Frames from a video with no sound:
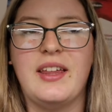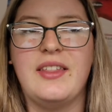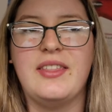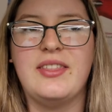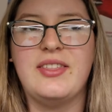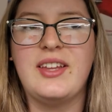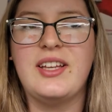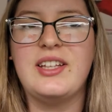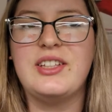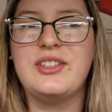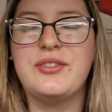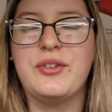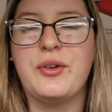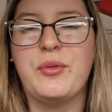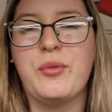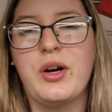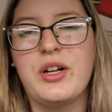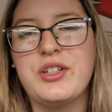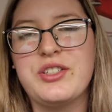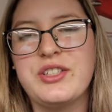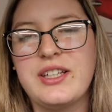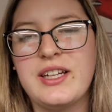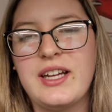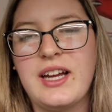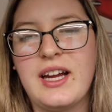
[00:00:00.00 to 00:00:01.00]
Thanks for
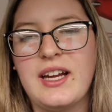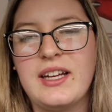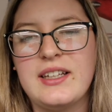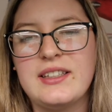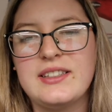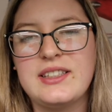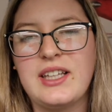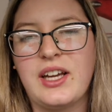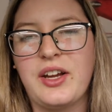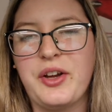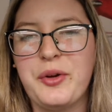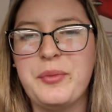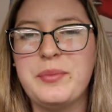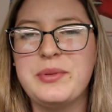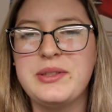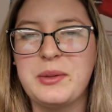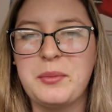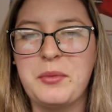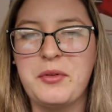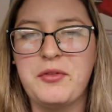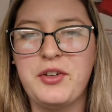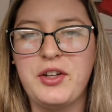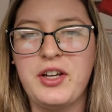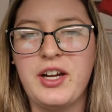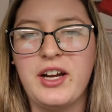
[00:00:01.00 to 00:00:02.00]
watching, guys. I hope some
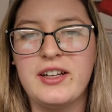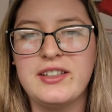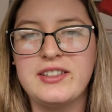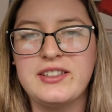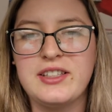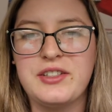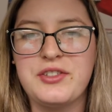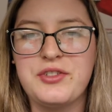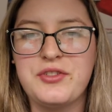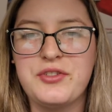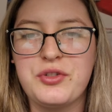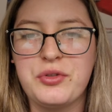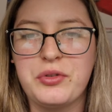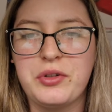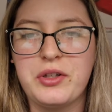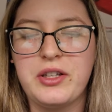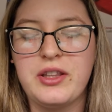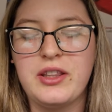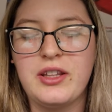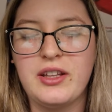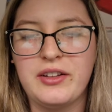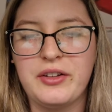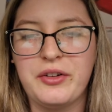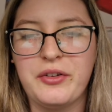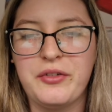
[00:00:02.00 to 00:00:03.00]
of you guys enjoyed
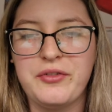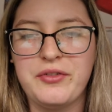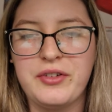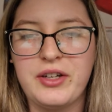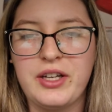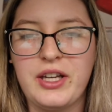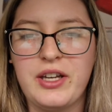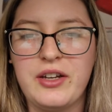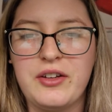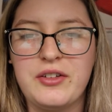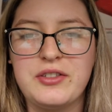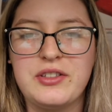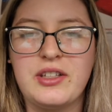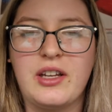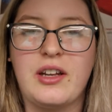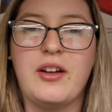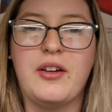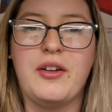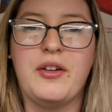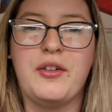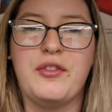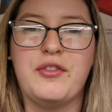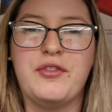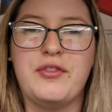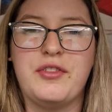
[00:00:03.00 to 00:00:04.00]
the little videos
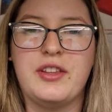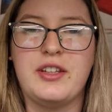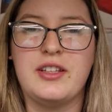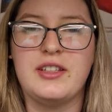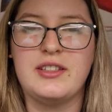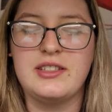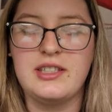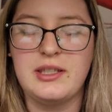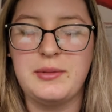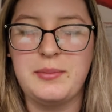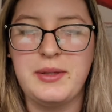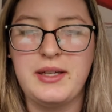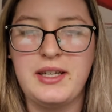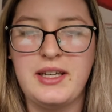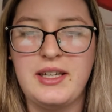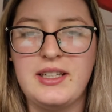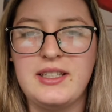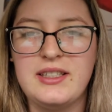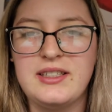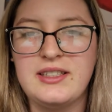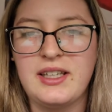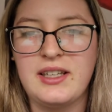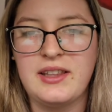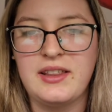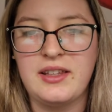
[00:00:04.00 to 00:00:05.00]
of the
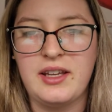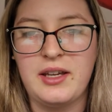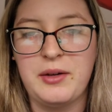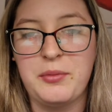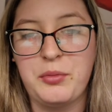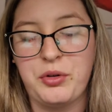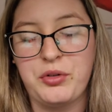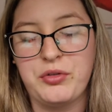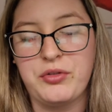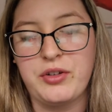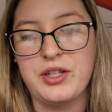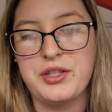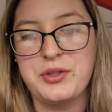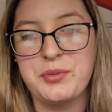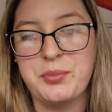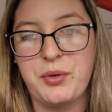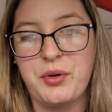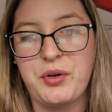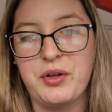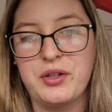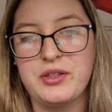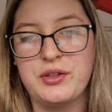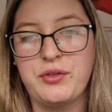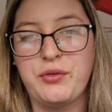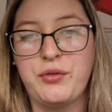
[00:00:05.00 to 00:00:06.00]
CPDs and the emerald rise
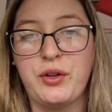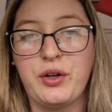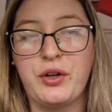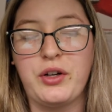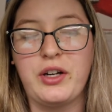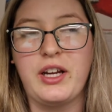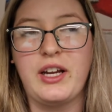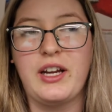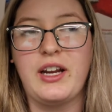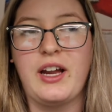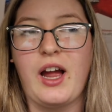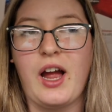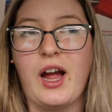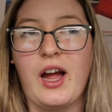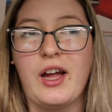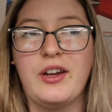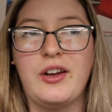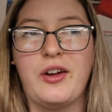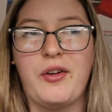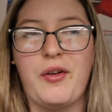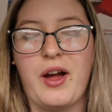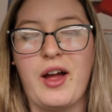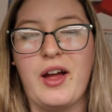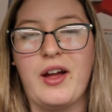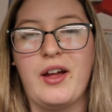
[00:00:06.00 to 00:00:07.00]
borers flirting. I
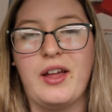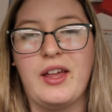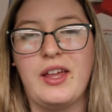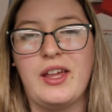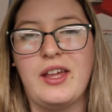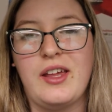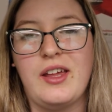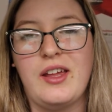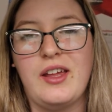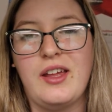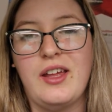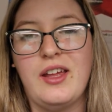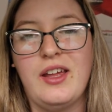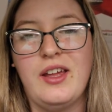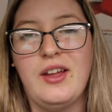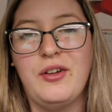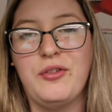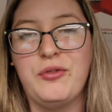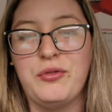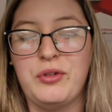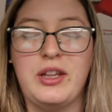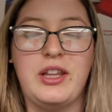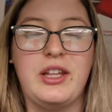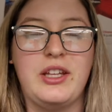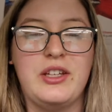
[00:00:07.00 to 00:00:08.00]
know I
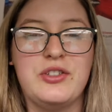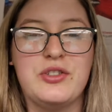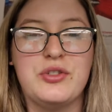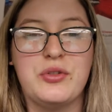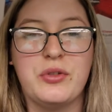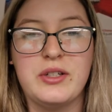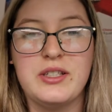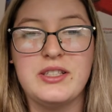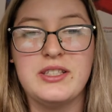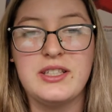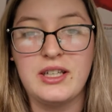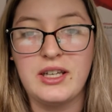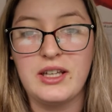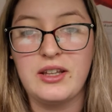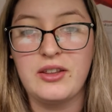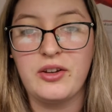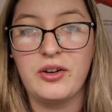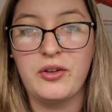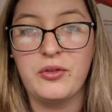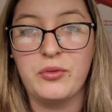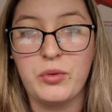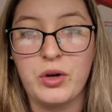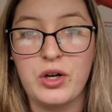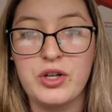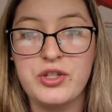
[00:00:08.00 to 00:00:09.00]
really enjoyed sitting there
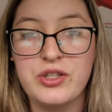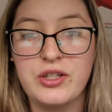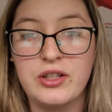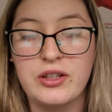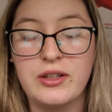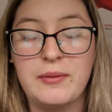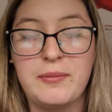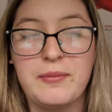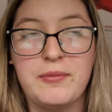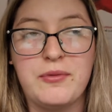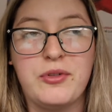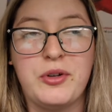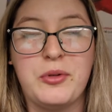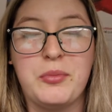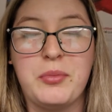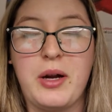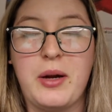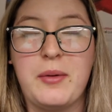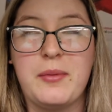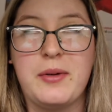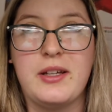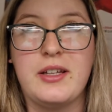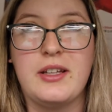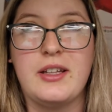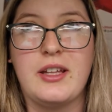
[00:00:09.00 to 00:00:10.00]
and watching them for
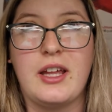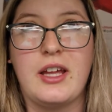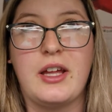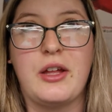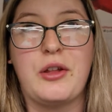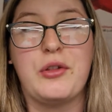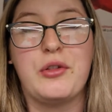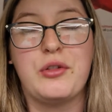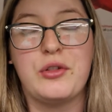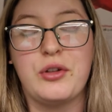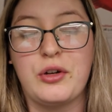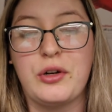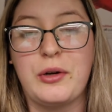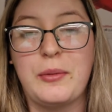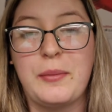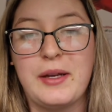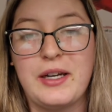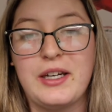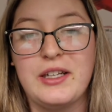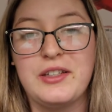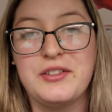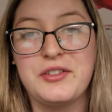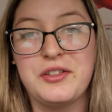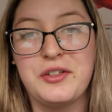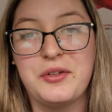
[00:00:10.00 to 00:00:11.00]
probably like 30
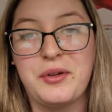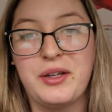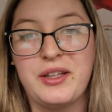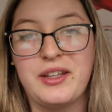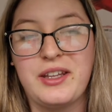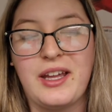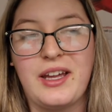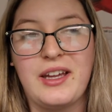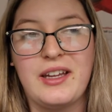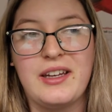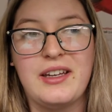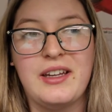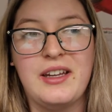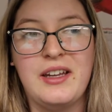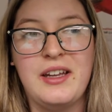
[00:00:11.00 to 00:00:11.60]
minutes doing that.